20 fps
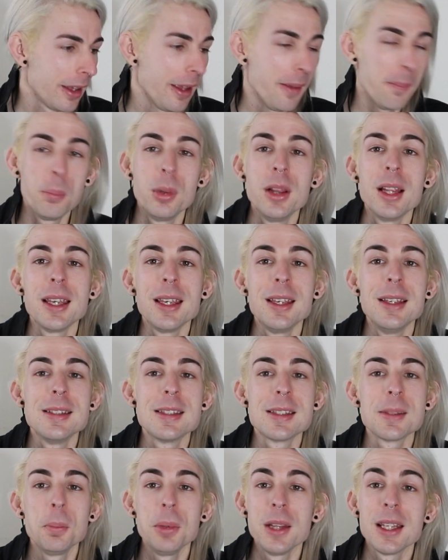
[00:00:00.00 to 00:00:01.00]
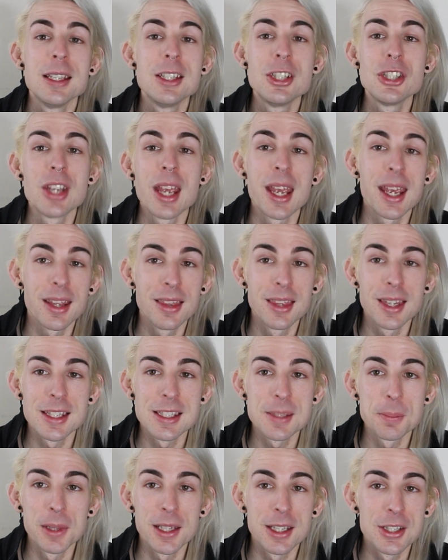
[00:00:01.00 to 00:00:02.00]
and please share
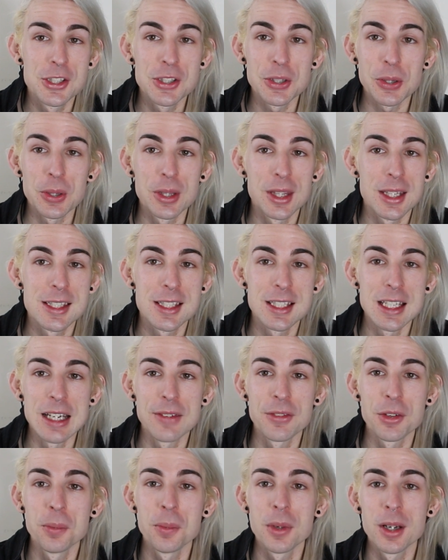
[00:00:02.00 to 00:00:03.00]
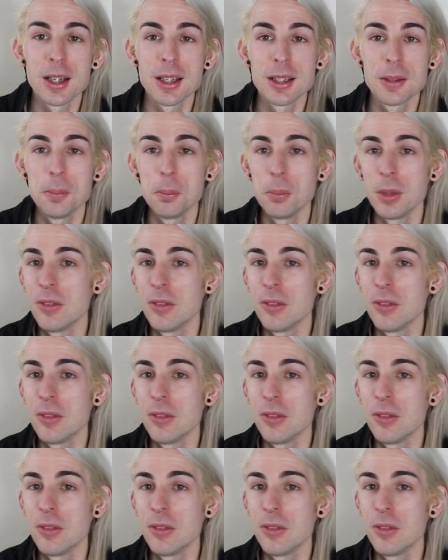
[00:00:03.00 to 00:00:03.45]
this, please show this to everyone.